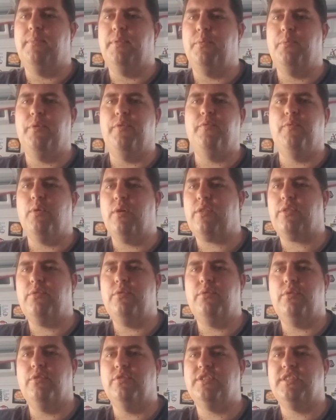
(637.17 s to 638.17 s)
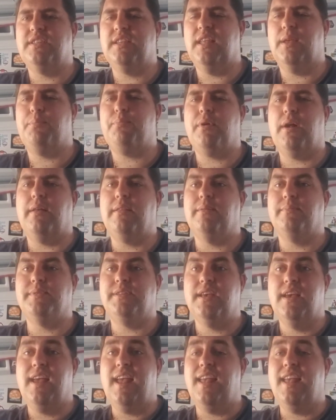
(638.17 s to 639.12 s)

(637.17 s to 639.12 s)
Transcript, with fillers: that we've worked through those silly problems,